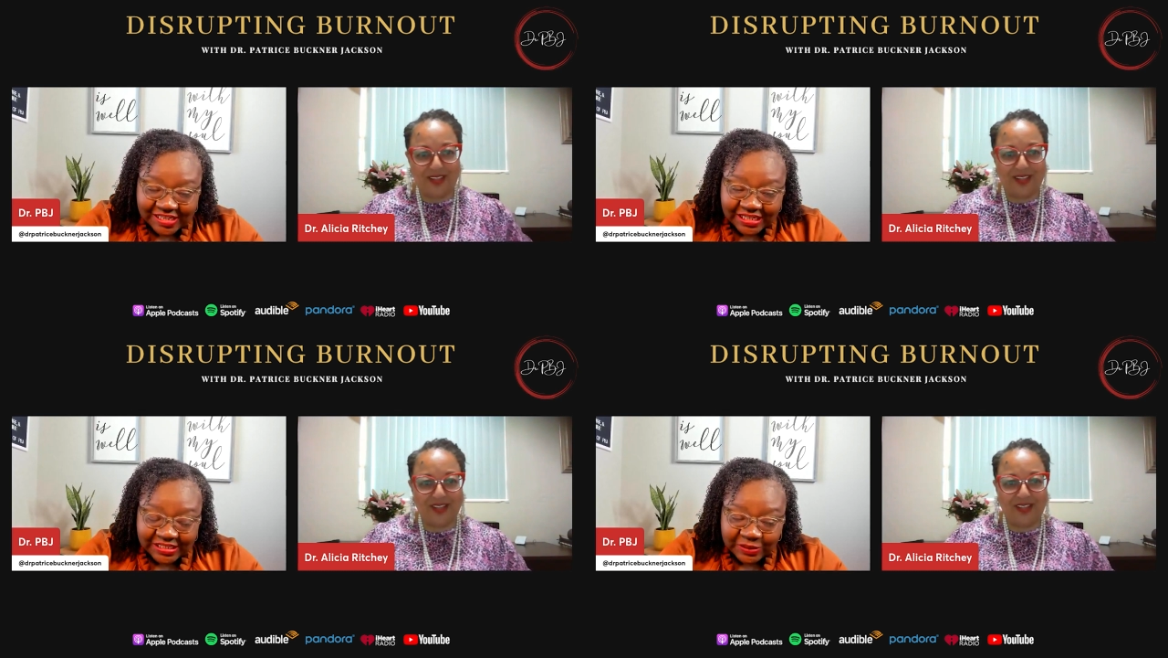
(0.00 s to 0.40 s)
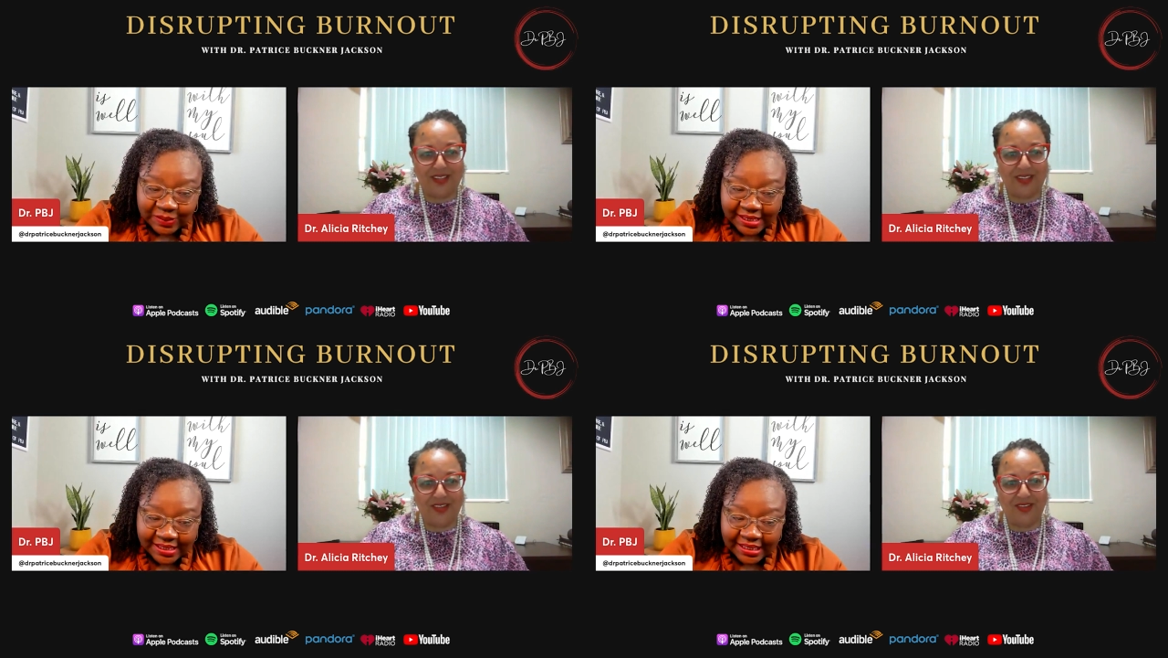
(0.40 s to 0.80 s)
Speaker 1: this
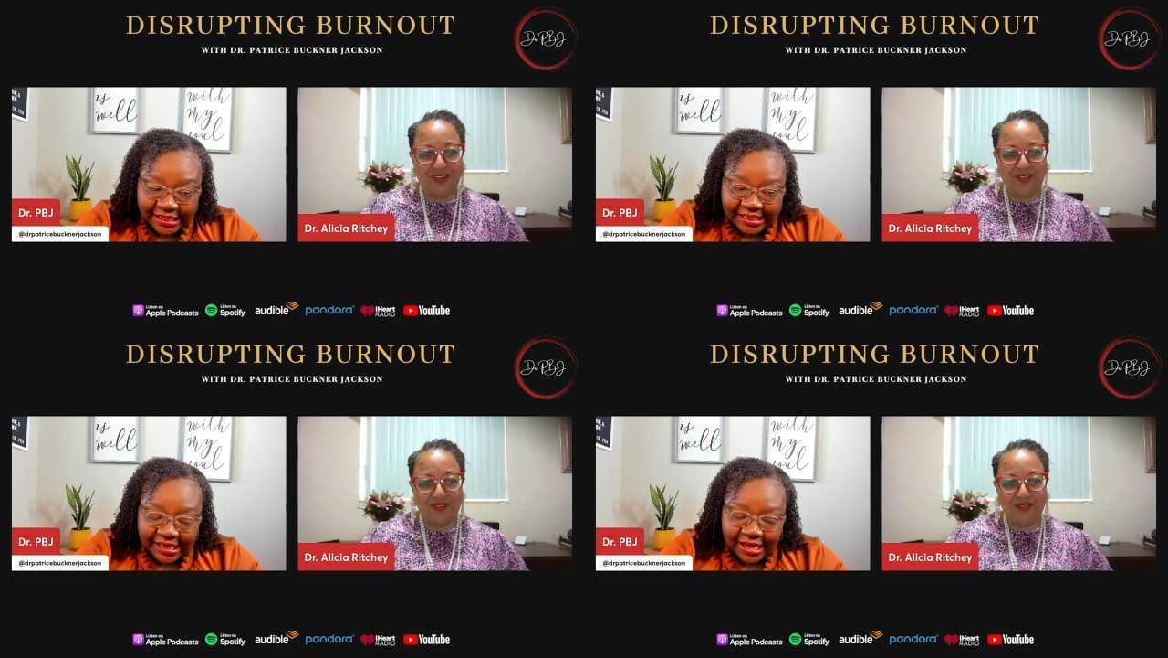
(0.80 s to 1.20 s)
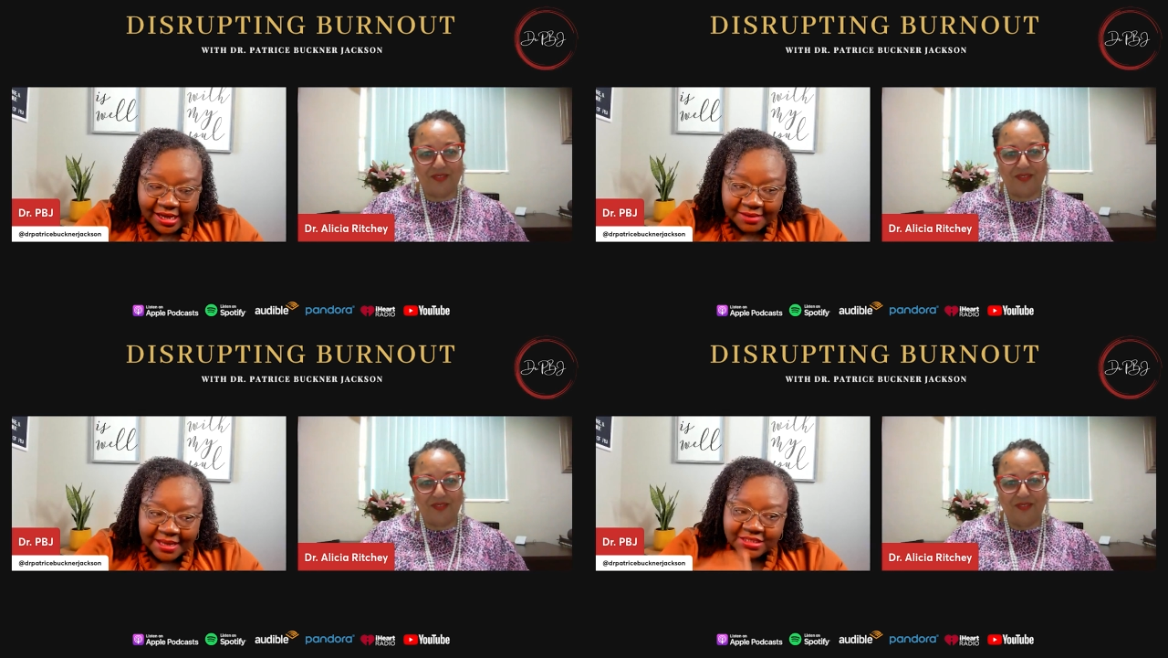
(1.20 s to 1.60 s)
week.
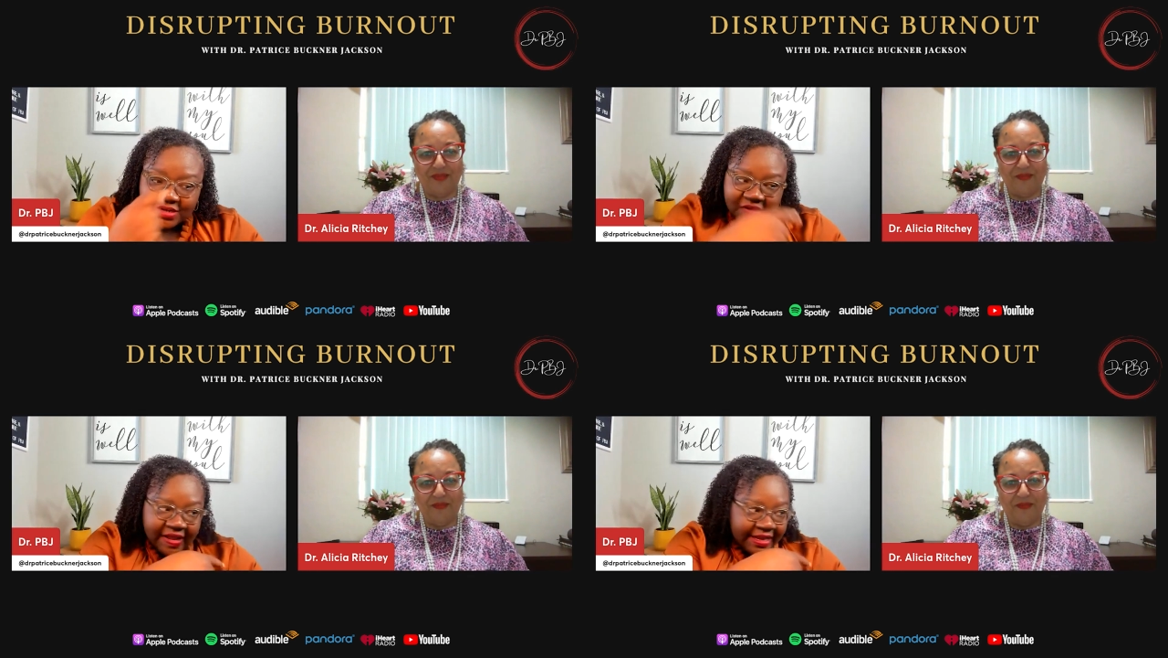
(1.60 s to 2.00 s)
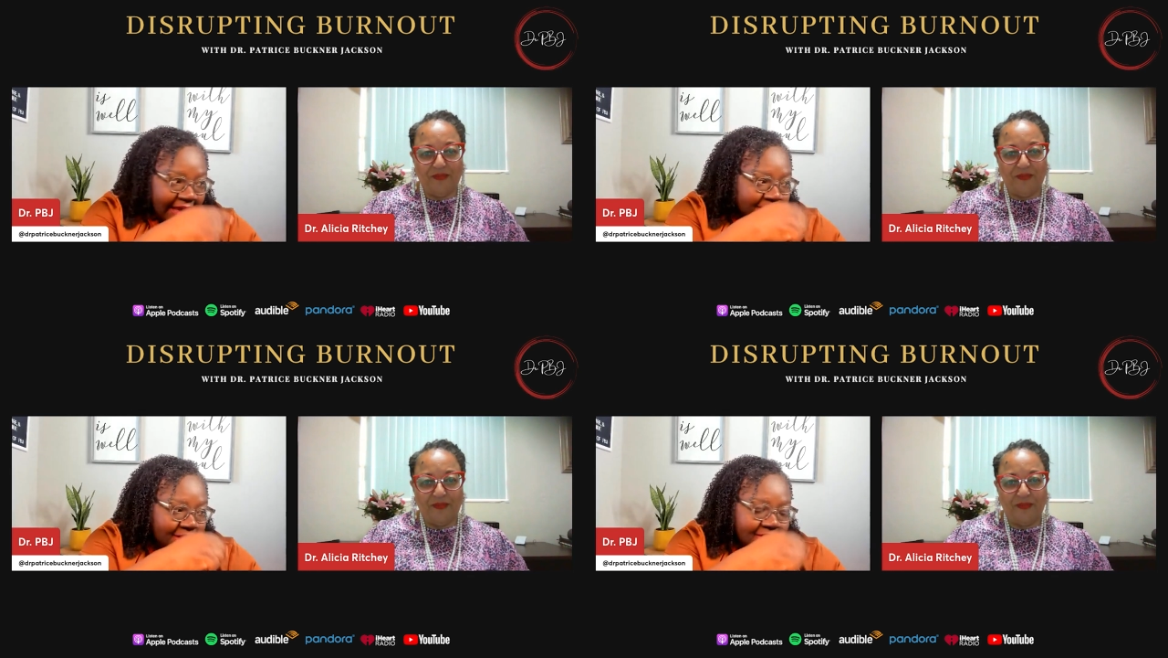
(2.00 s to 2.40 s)
Um, I told you I got
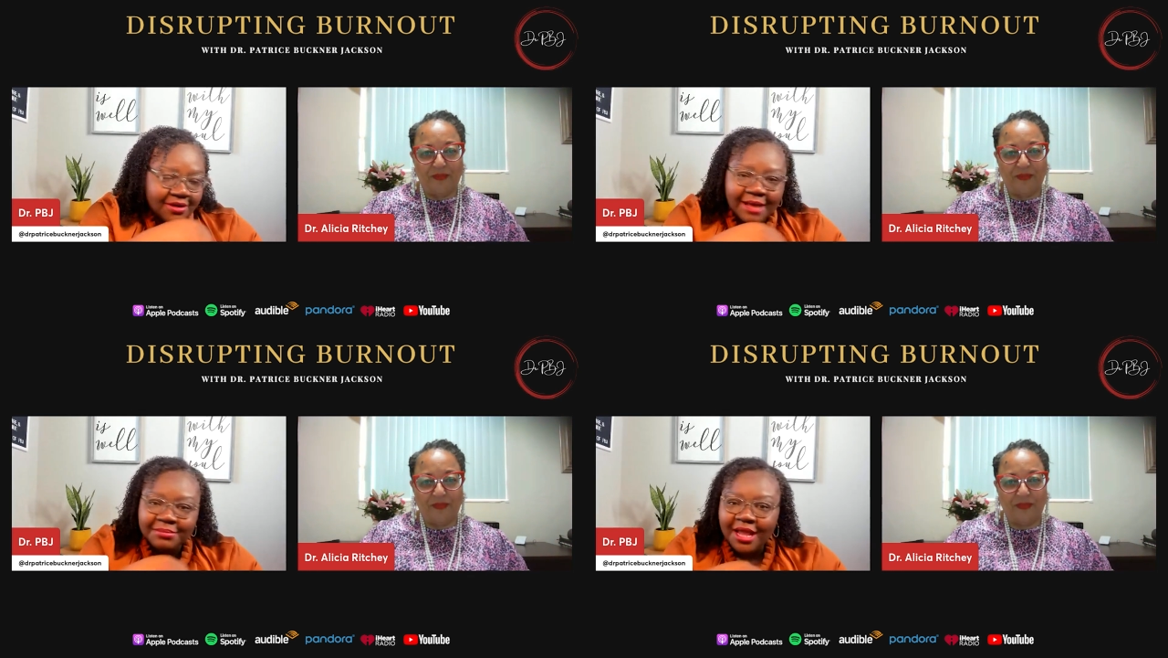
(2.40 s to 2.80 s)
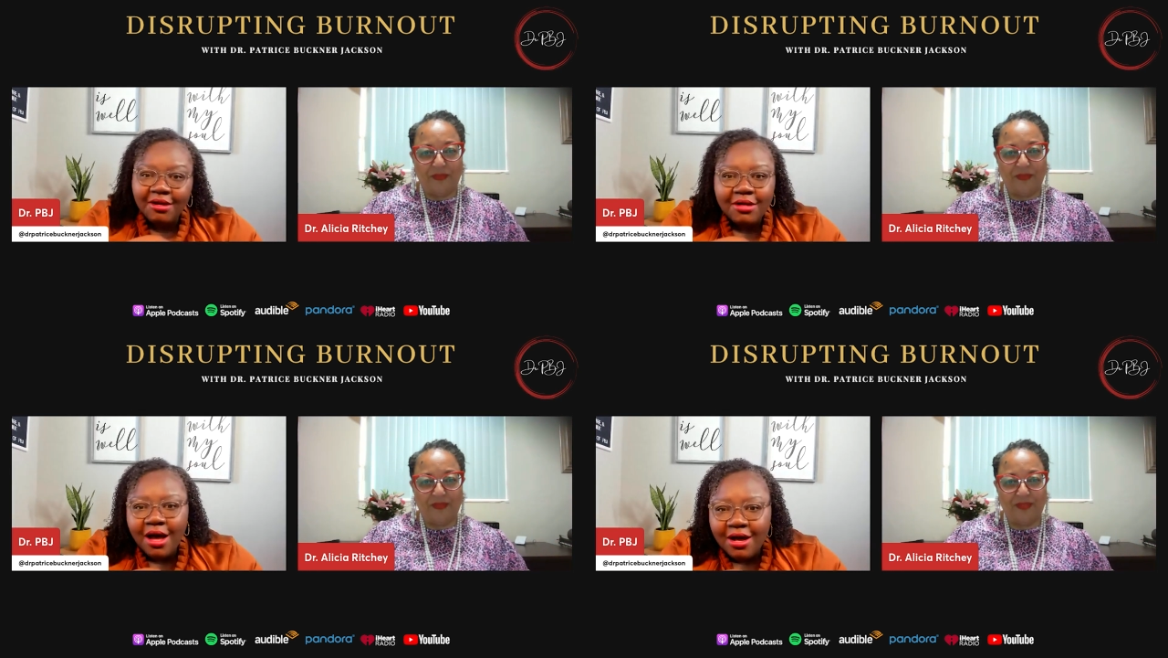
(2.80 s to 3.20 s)
my little, I'm not gonna
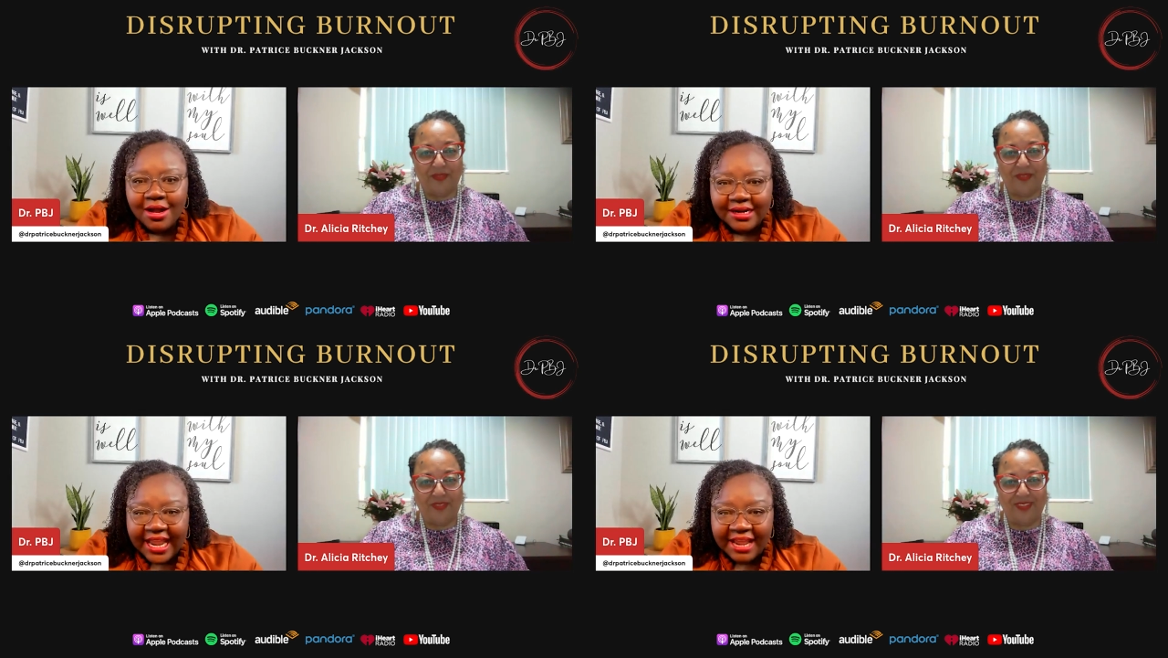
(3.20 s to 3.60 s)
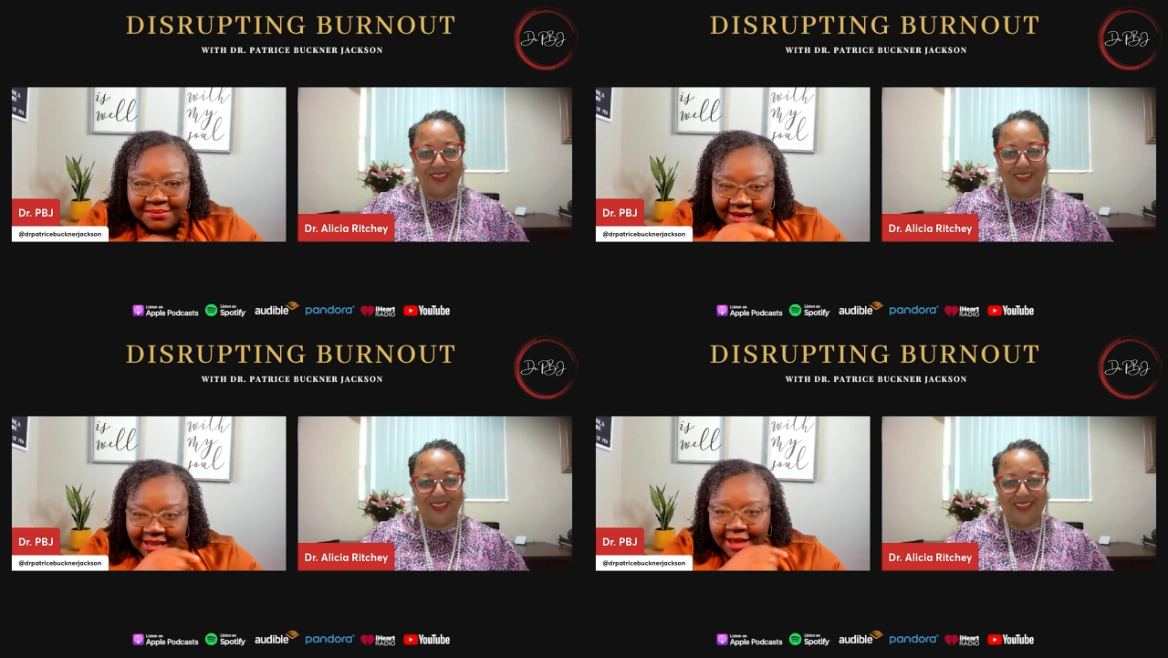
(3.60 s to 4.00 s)
call her name, but
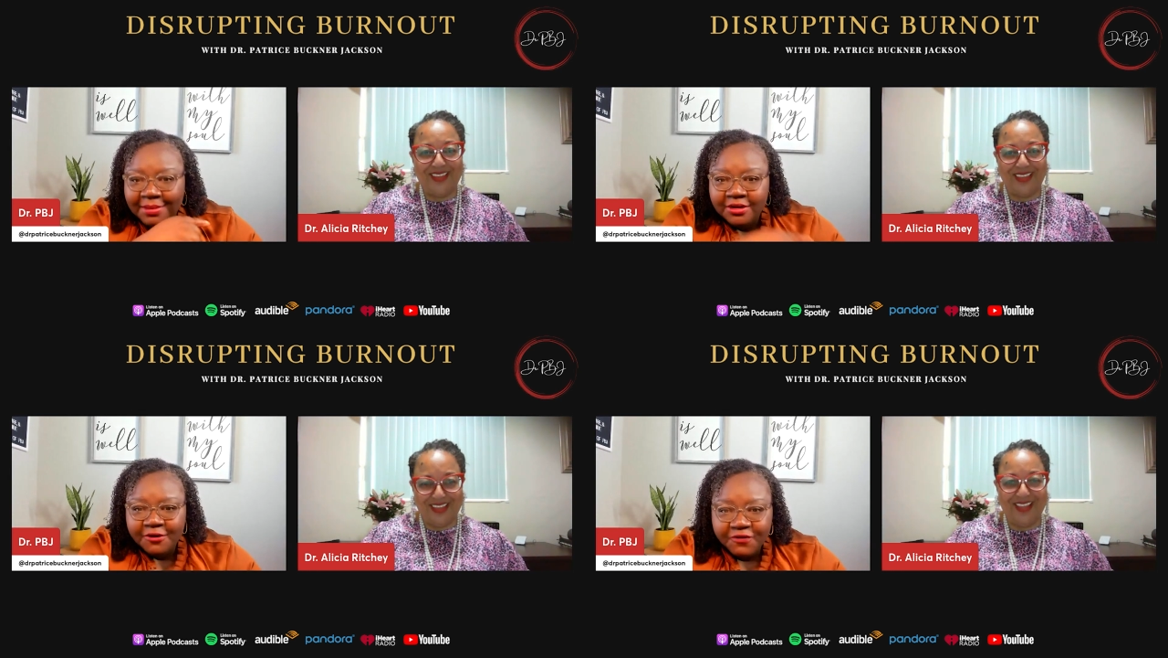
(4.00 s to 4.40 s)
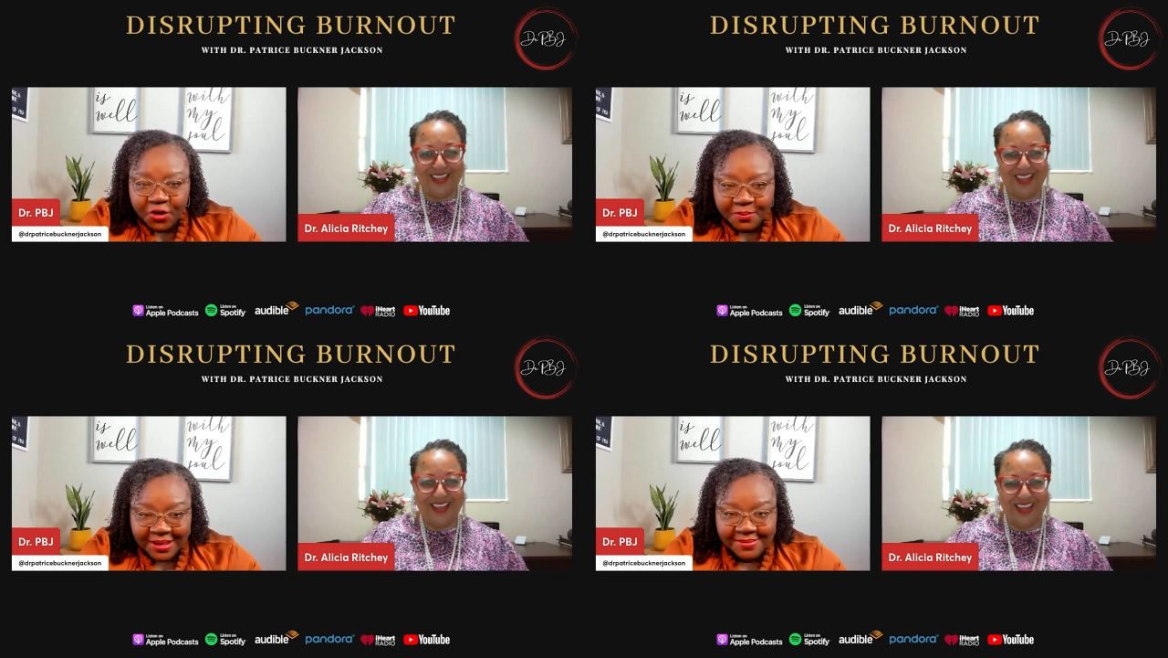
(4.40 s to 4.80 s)
I got my little fur
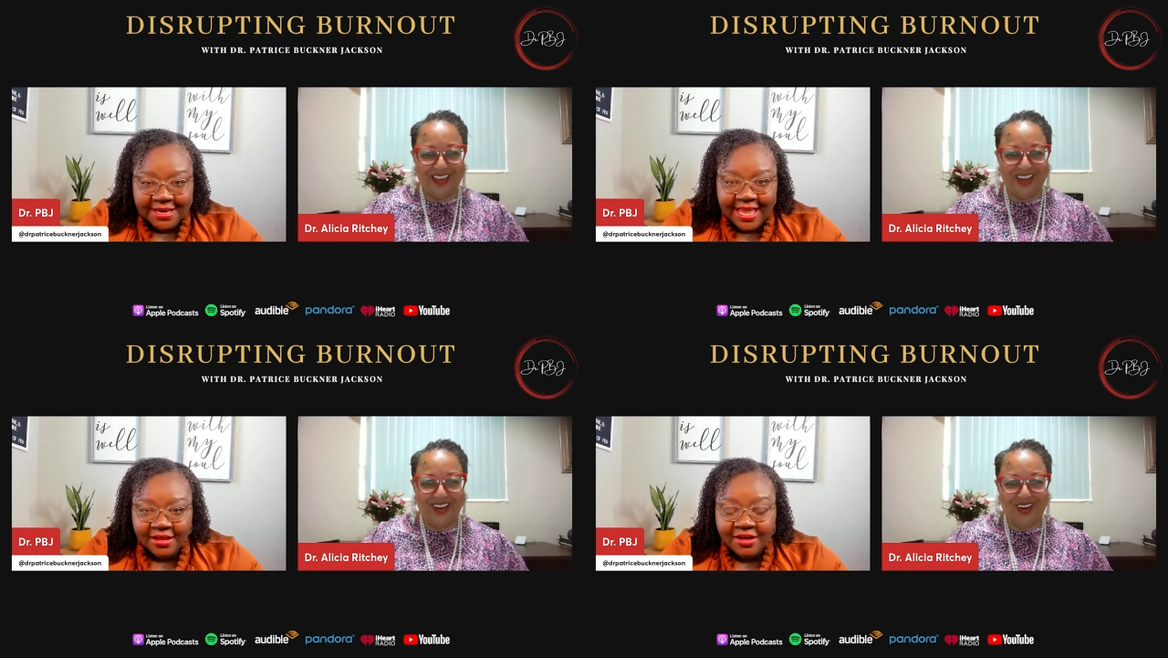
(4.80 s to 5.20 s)
baby down here.